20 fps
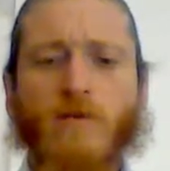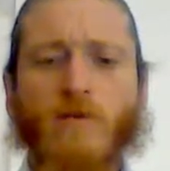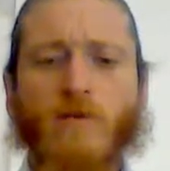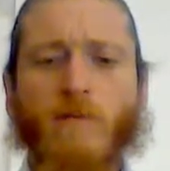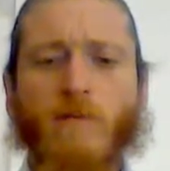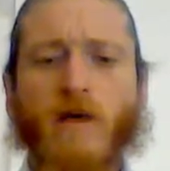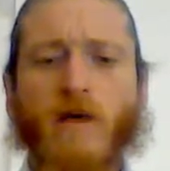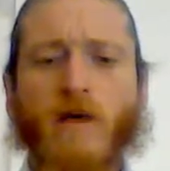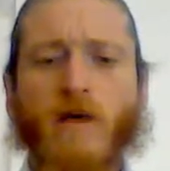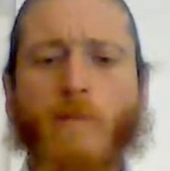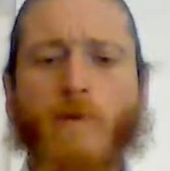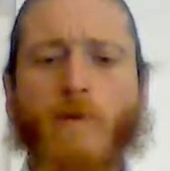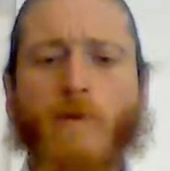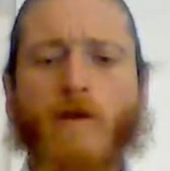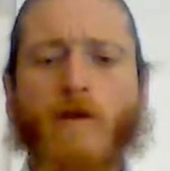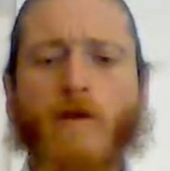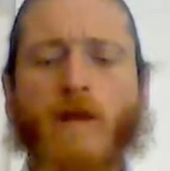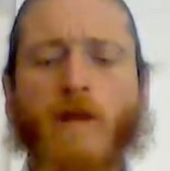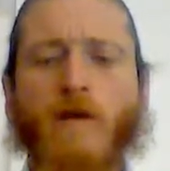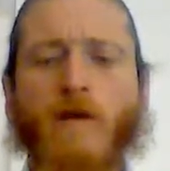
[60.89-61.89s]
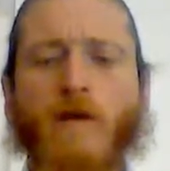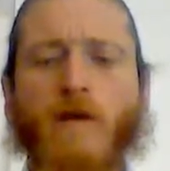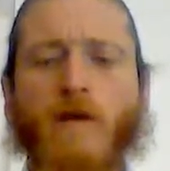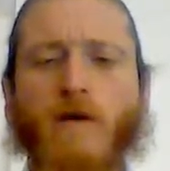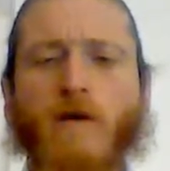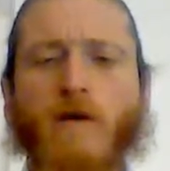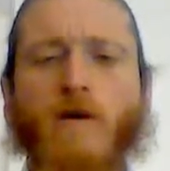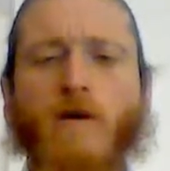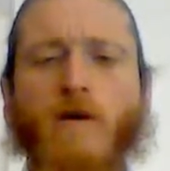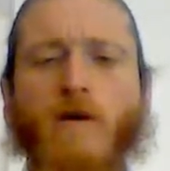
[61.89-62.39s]
we could be like a parent
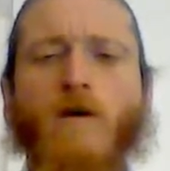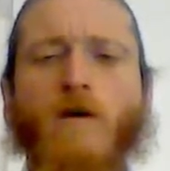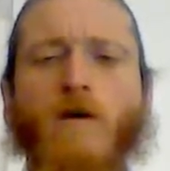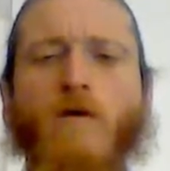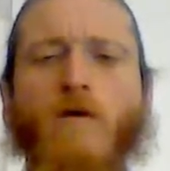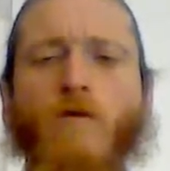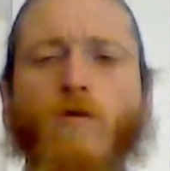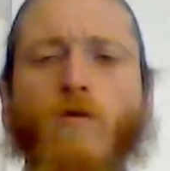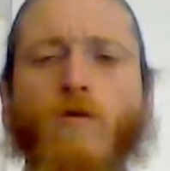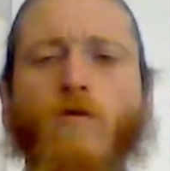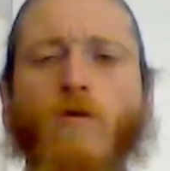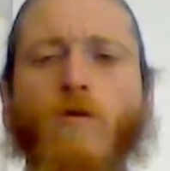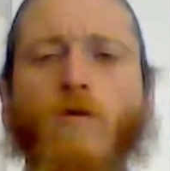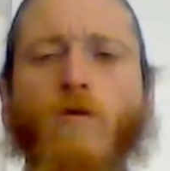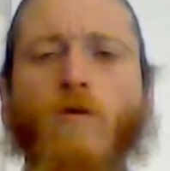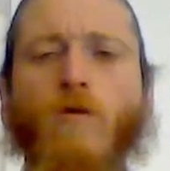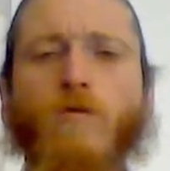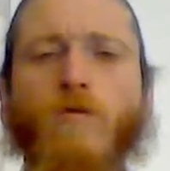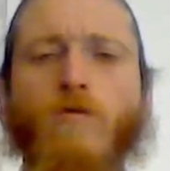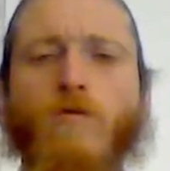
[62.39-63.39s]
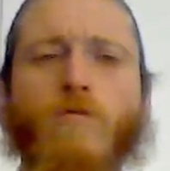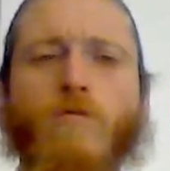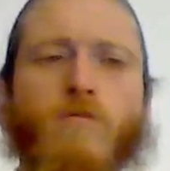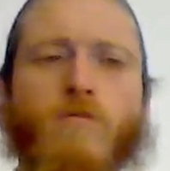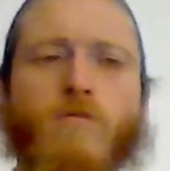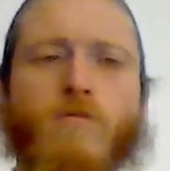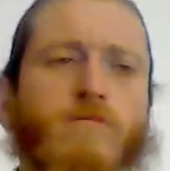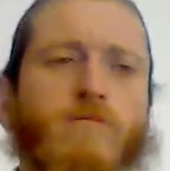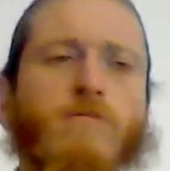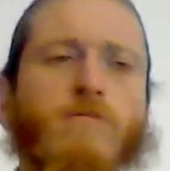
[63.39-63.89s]
who